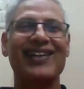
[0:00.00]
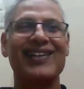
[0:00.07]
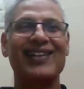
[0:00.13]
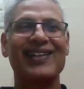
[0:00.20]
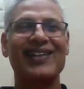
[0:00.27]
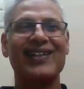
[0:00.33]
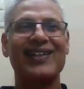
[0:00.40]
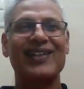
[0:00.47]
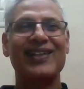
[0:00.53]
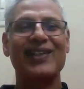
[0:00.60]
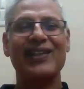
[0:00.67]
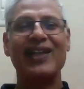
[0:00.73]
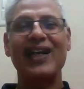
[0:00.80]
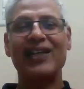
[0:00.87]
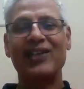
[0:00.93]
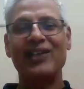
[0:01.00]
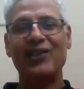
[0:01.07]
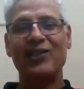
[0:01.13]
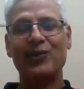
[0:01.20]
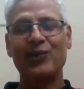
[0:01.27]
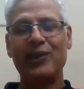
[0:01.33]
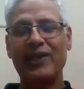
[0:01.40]
that
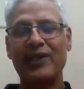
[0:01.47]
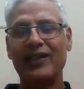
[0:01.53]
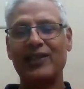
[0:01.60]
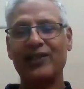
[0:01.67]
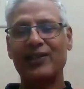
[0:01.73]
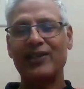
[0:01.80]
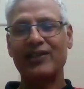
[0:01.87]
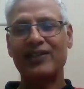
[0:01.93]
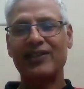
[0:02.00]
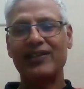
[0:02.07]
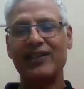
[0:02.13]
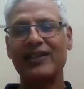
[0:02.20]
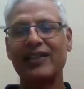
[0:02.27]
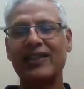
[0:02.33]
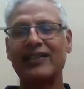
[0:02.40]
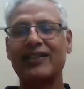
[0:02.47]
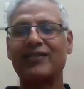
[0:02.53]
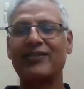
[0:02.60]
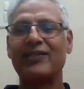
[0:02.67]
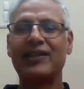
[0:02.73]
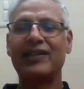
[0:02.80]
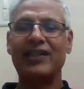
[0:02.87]
you take your decision. There are
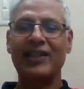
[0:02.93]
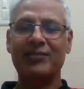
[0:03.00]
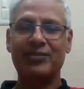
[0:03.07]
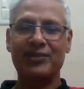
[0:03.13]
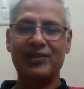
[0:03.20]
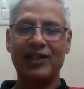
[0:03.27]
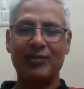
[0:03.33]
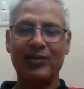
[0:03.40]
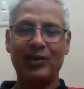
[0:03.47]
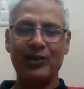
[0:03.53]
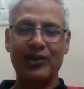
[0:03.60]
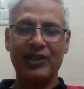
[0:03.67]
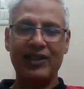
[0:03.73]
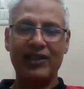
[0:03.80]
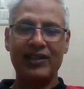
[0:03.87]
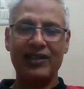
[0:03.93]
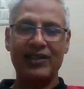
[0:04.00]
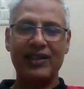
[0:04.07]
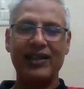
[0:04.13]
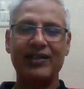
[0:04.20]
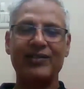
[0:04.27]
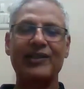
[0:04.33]
several tips about it.
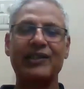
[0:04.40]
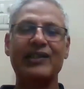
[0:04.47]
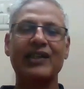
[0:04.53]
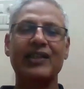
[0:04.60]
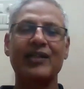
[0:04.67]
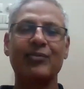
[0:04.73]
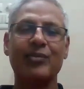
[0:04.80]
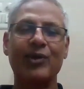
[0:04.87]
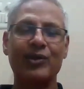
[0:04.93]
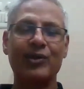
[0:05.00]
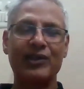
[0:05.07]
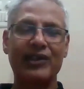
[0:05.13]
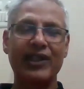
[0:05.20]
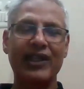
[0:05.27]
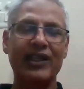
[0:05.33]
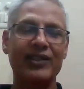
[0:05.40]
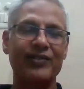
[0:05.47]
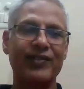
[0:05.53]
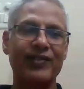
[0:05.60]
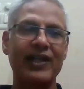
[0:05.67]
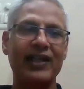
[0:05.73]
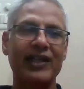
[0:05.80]
I have written about stage
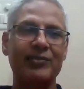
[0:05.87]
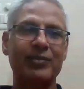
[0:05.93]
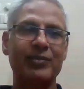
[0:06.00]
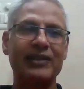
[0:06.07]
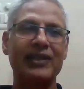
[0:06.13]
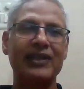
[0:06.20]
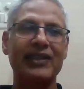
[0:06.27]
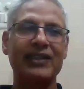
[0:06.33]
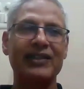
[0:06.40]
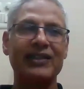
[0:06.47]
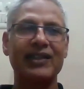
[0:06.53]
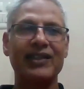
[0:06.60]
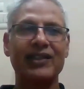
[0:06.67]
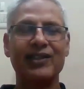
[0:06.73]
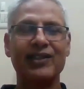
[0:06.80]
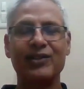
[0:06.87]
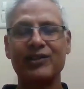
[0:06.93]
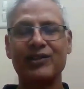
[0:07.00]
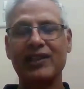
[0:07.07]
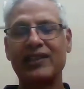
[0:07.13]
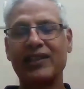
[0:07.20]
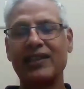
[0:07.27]
5, presentation
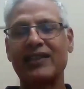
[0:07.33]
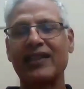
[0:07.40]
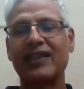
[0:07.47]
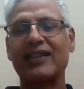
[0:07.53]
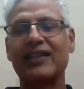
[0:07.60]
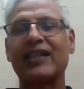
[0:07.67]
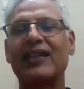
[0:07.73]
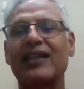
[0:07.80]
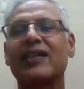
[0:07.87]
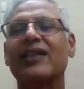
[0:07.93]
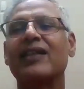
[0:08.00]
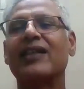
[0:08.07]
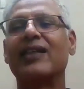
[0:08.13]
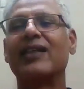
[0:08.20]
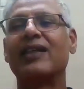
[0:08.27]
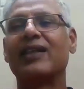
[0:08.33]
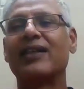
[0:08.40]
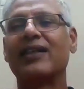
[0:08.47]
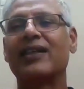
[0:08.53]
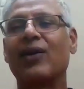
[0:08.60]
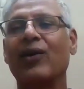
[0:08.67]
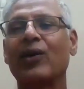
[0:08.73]
nerves and things like that.
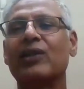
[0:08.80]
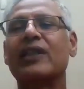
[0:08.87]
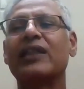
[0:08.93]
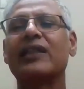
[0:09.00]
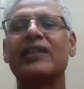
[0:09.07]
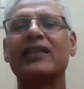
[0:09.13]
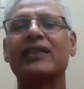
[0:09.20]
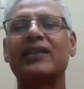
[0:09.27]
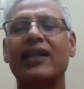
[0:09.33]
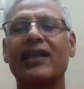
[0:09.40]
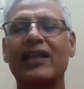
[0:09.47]
All these things